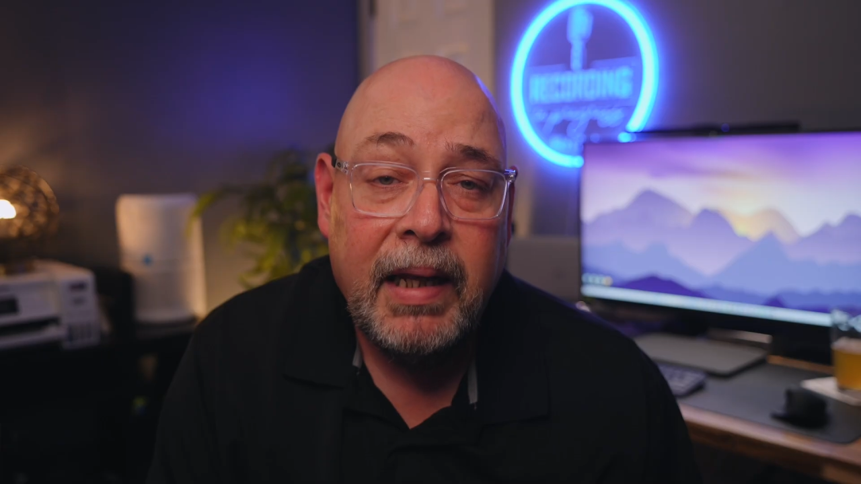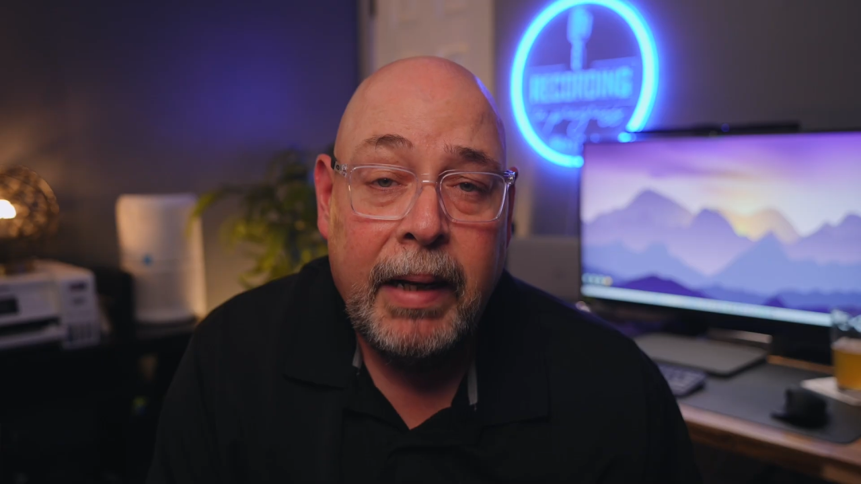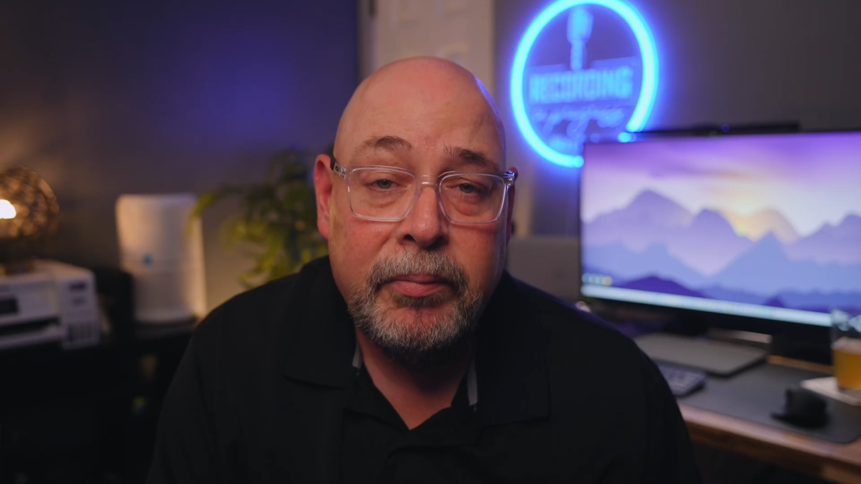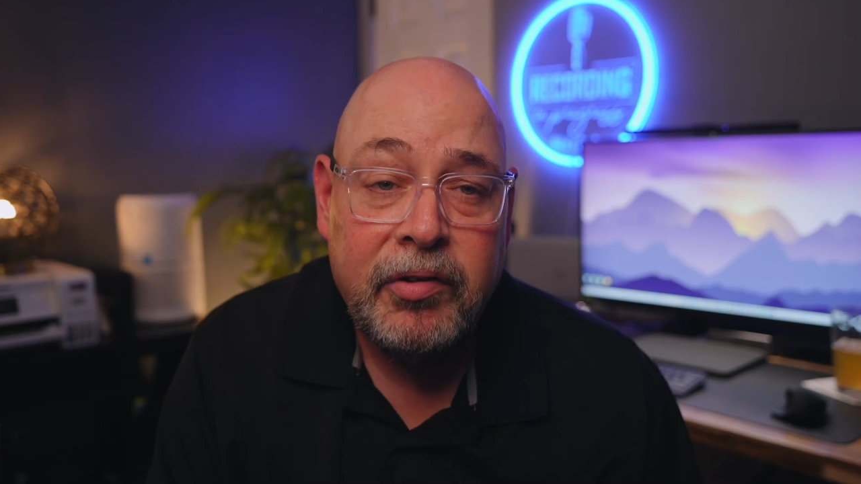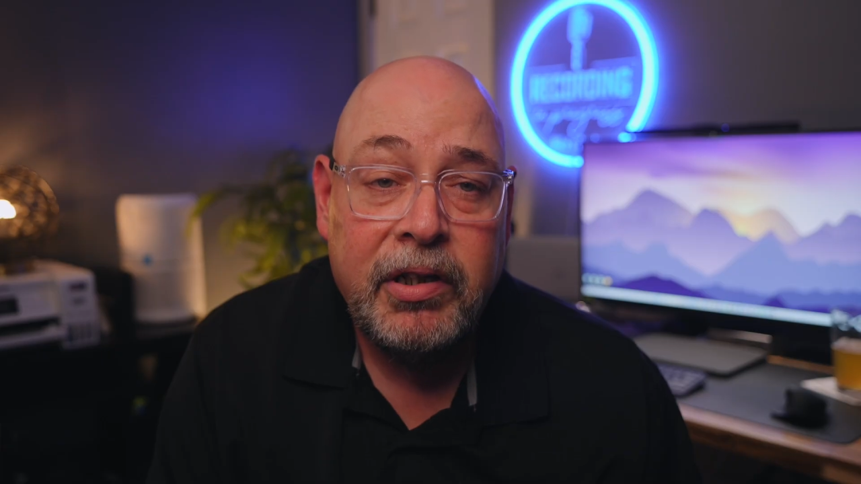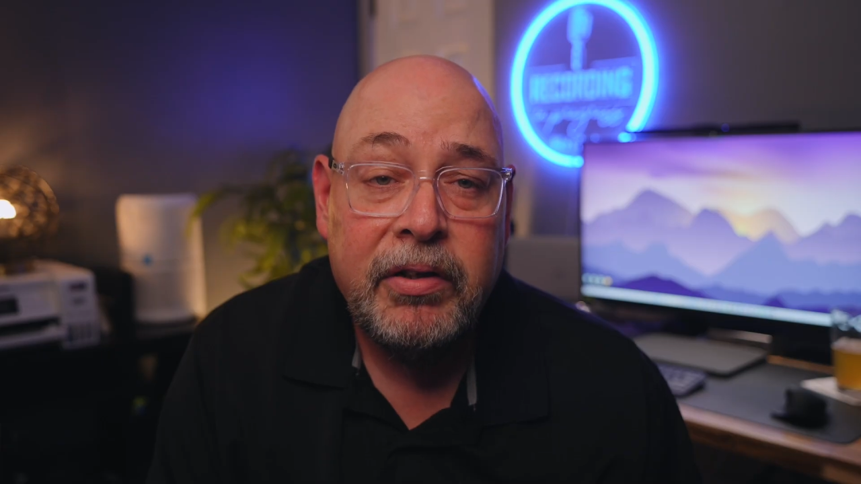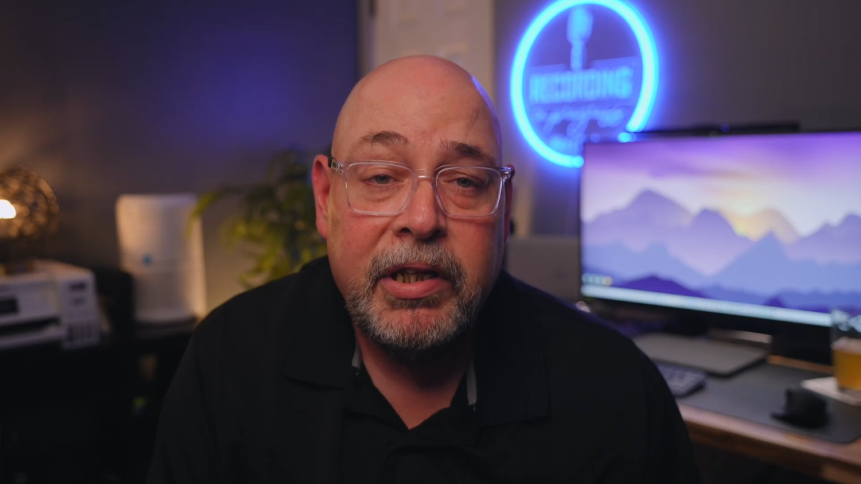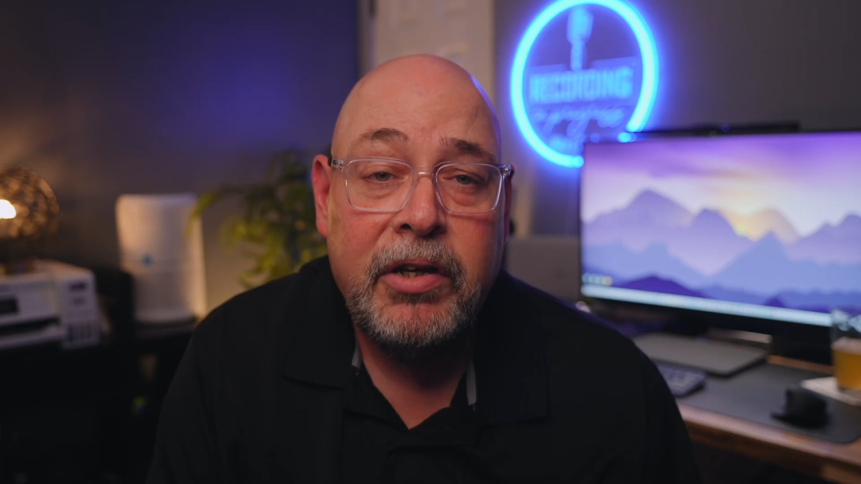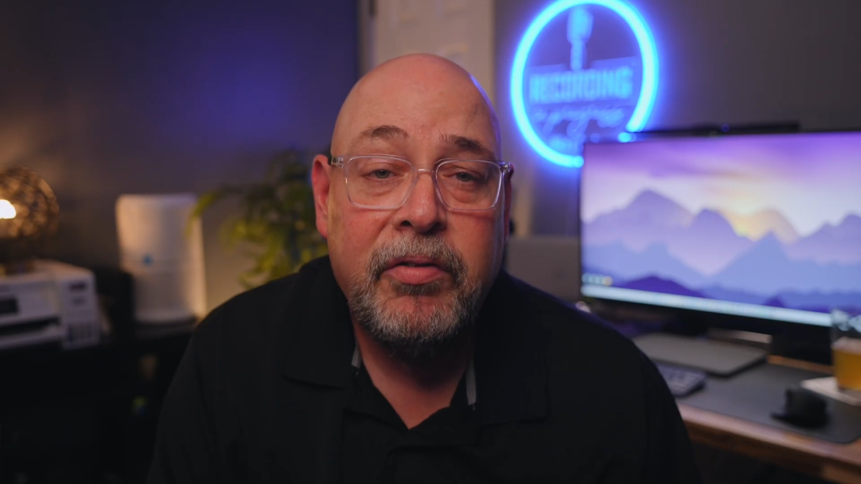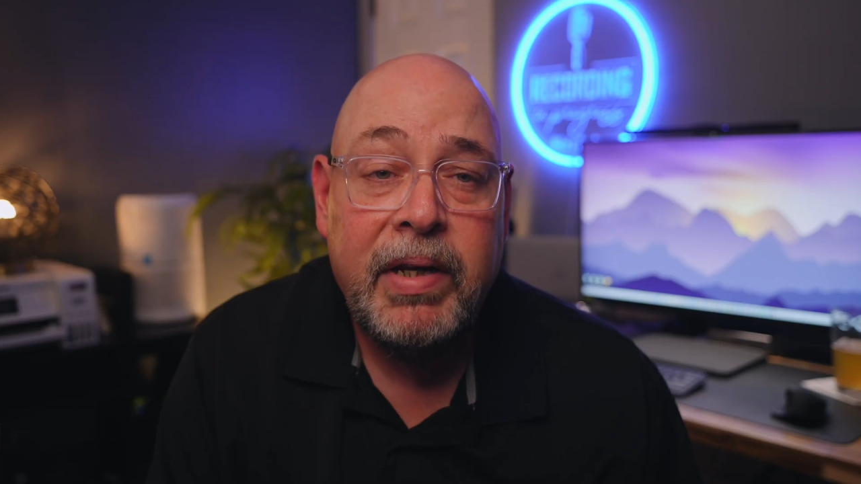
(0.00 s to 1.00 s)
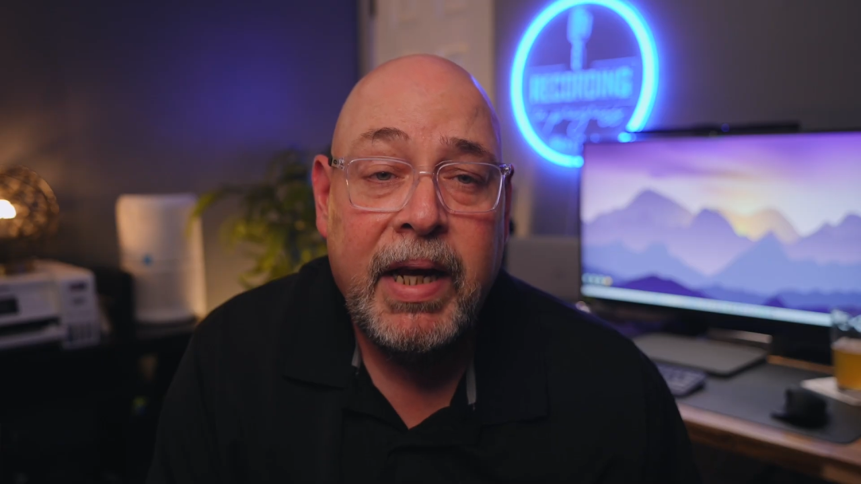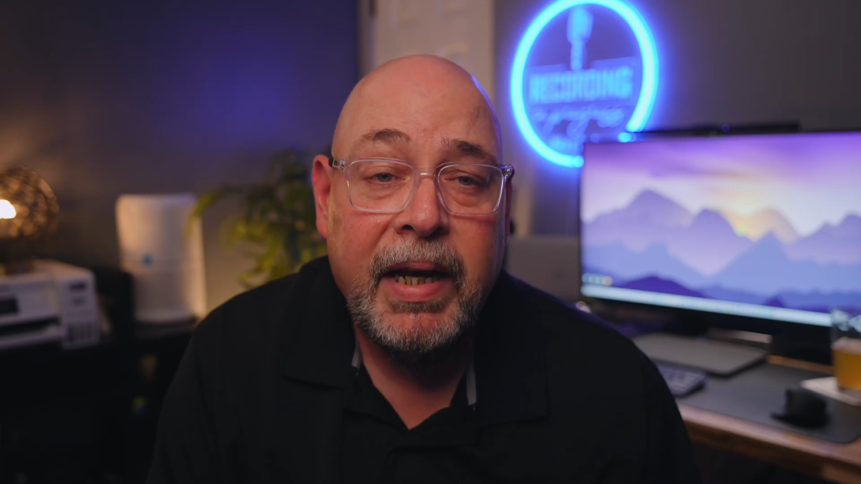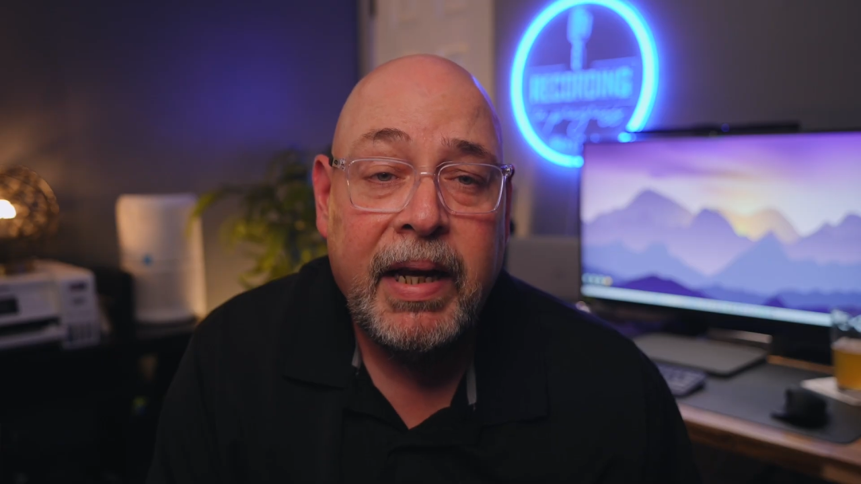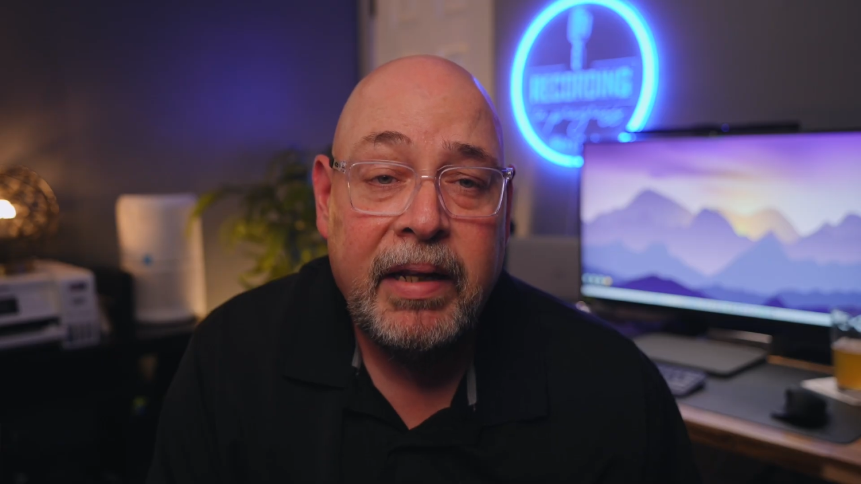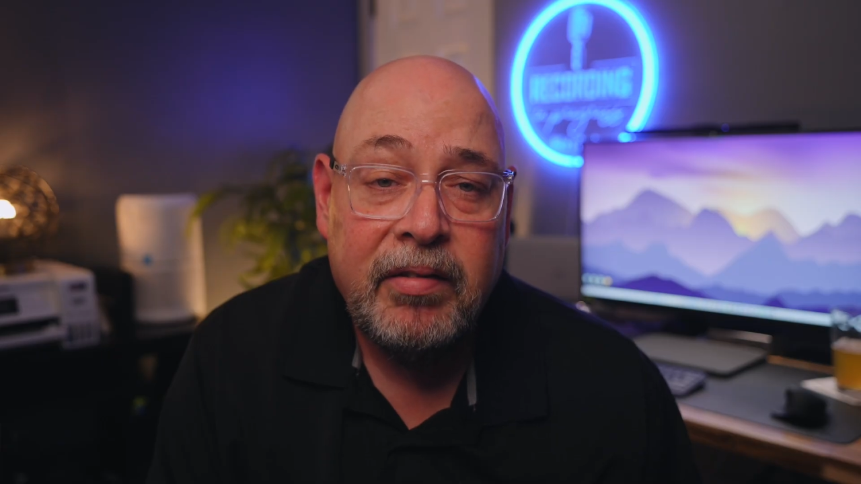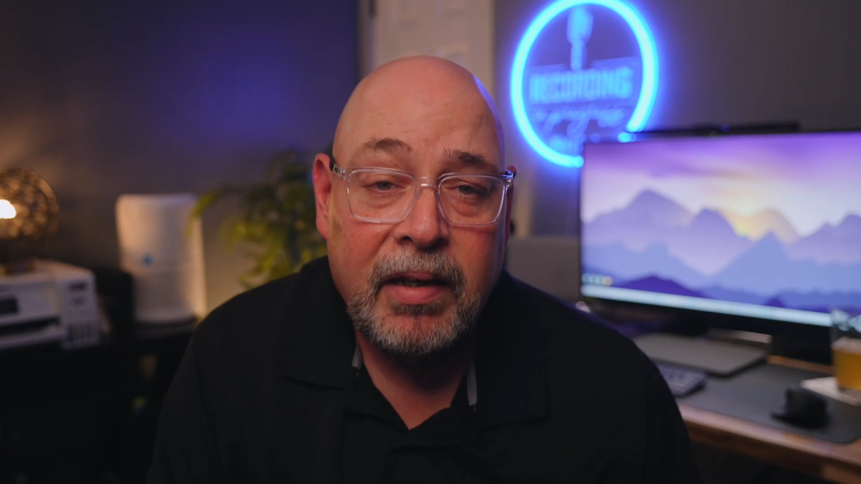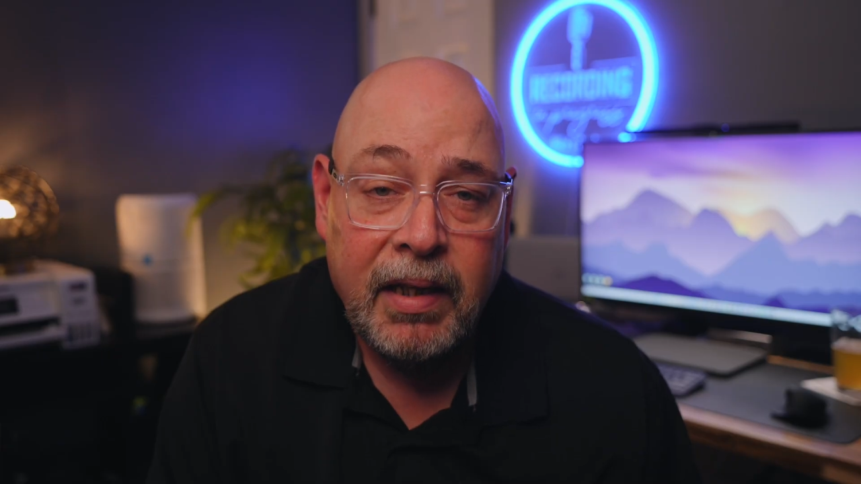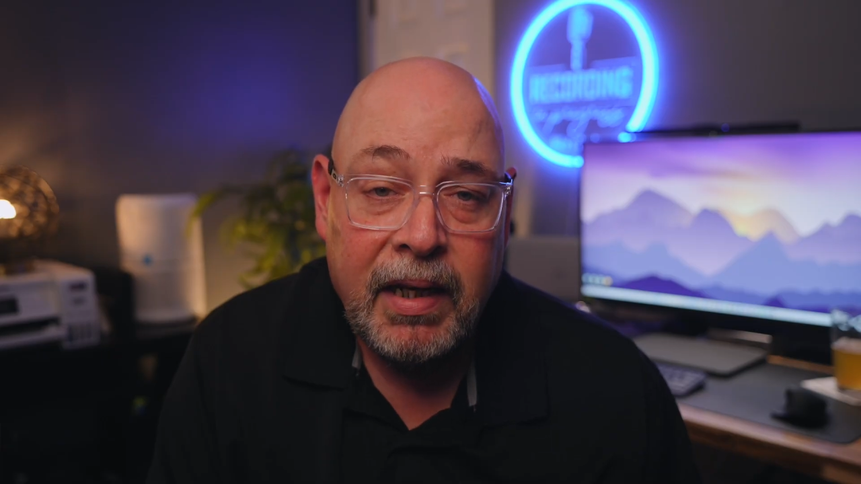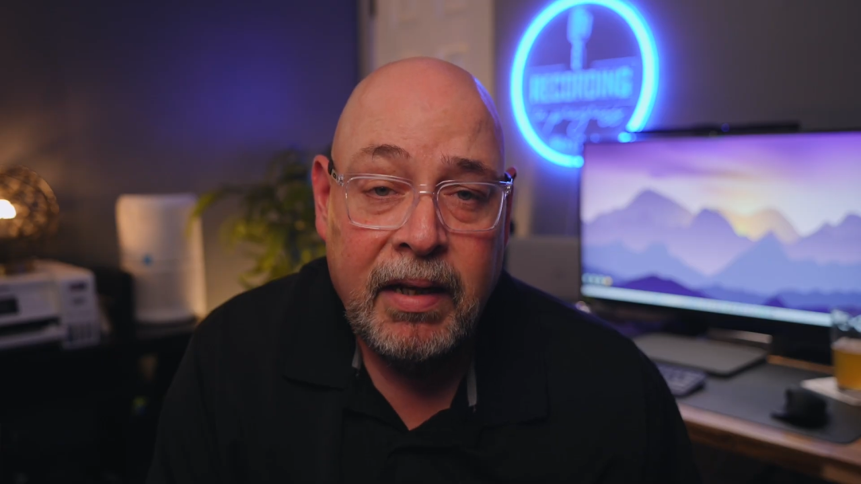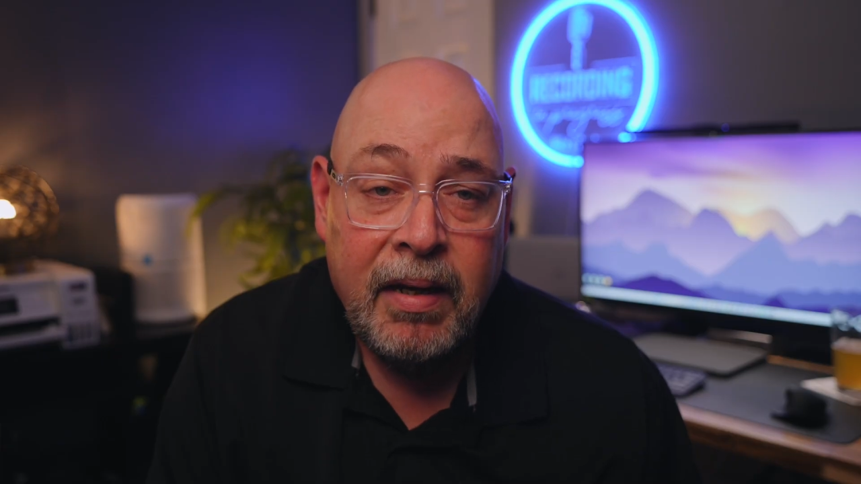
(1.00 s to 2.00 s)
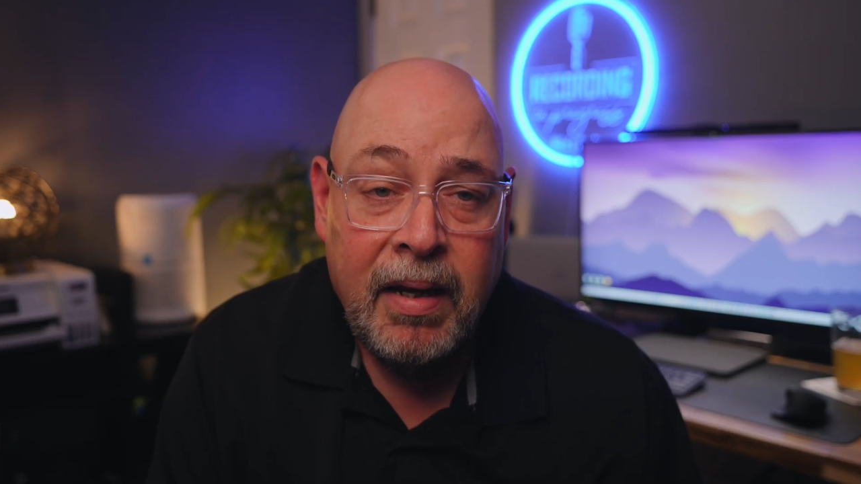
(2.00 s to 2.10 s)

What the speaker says: lamps cure the UV ink instantly,